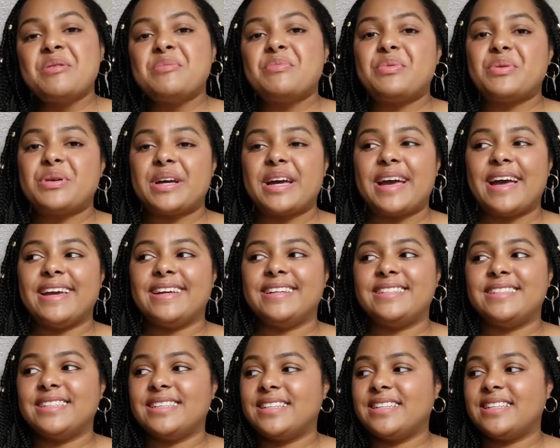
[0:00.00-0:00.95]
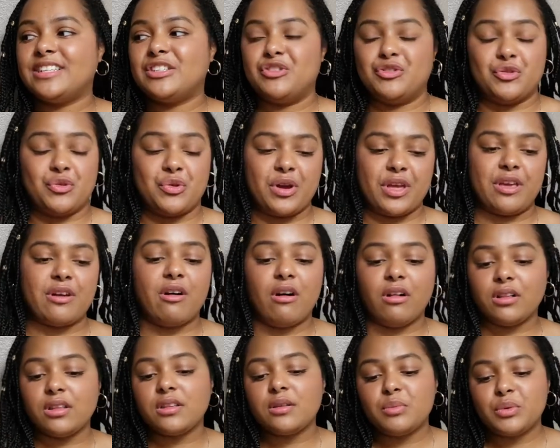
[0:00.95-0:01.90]
but I did enjoy all
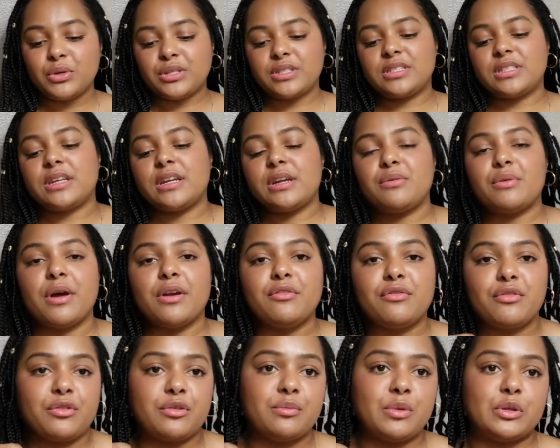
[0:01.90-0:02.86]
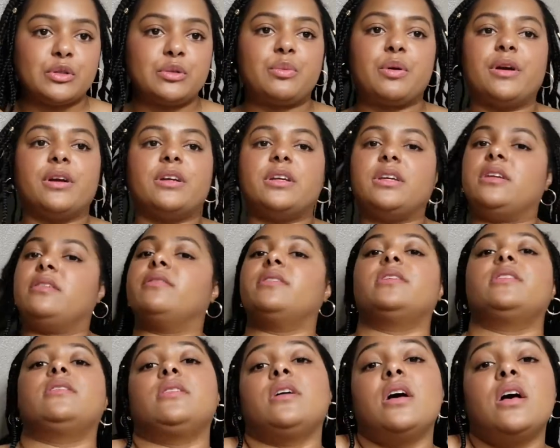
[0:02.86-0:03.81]
of the books that I read for the most part,
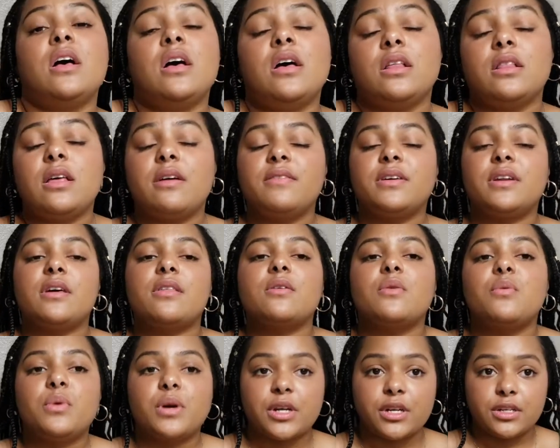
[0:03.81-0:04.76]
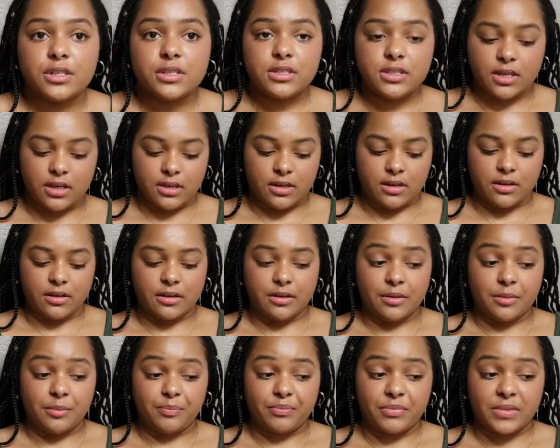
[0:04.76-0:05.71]
even Love and Other Words.
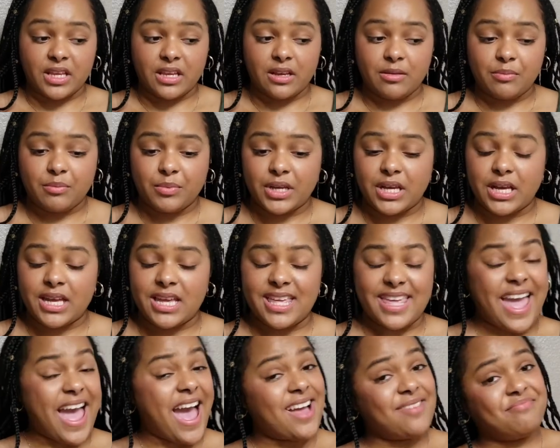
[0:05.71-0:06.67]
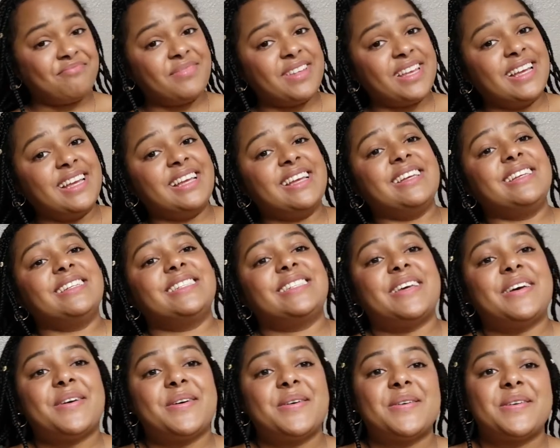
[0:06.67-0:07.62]
Um, but yeah. So
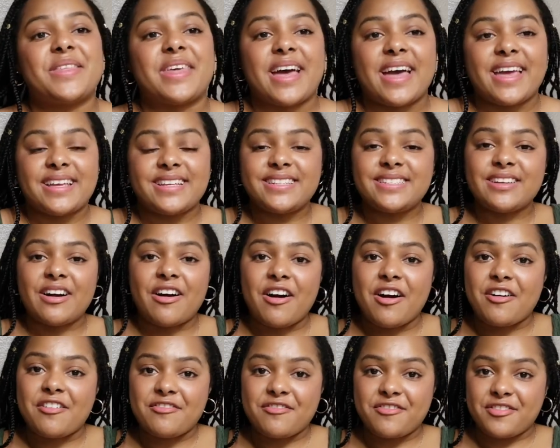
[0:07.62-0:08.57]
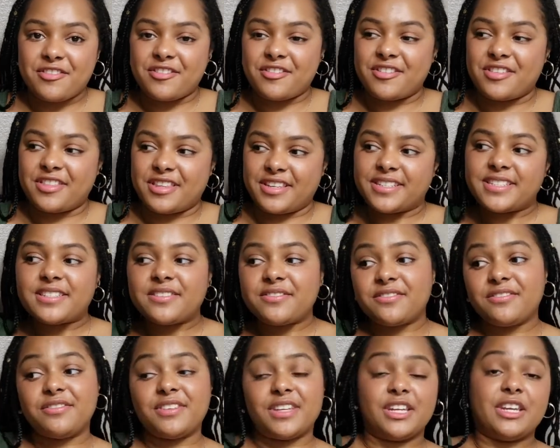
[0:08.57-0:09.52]
that is all for this
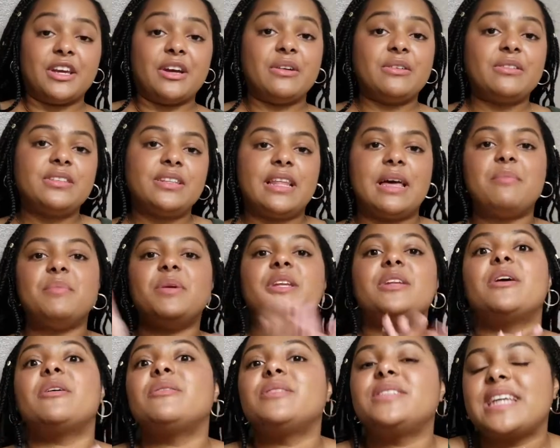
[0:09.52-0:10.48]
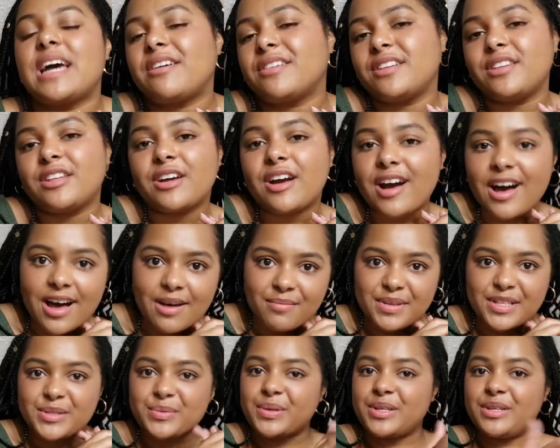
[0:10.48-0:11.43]
video. Let me know down in the
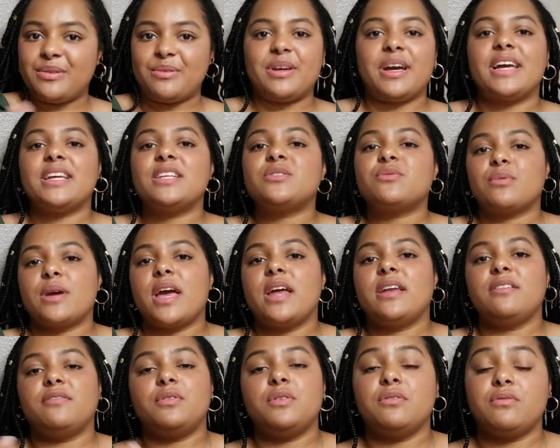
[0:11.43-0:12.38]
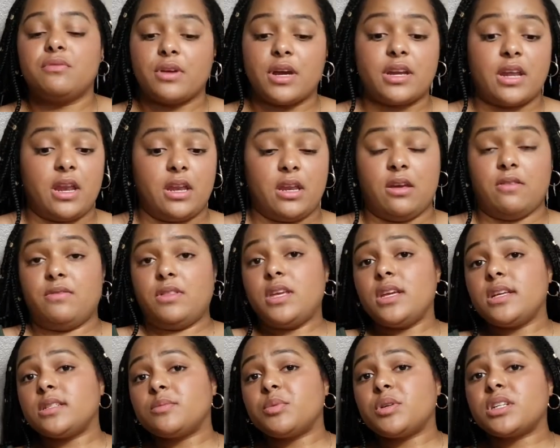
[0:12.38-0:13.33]
comments what you guys read, if you've read any of
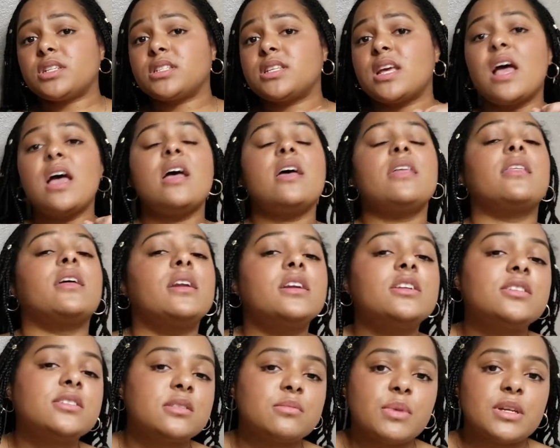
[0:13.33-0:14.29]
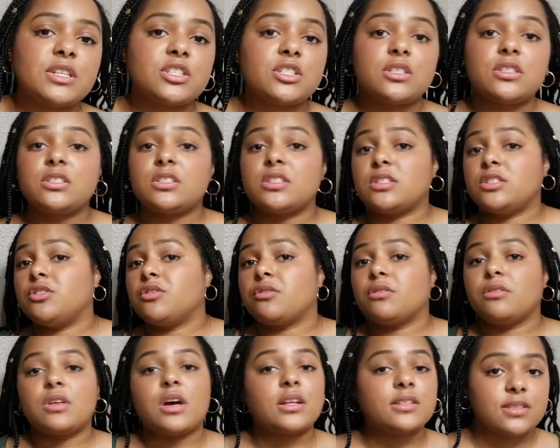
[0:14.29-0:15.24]
these books that I just mentioned, your
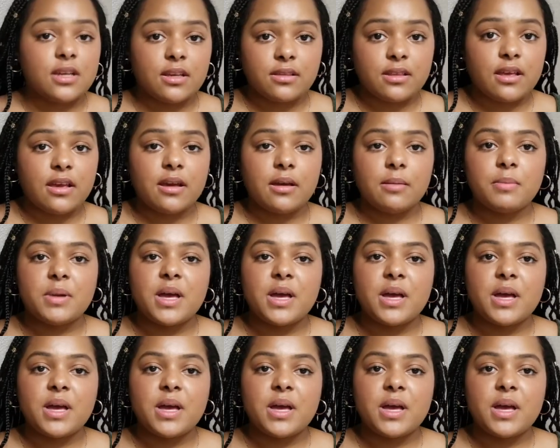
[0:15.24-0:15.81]
thoughts on them,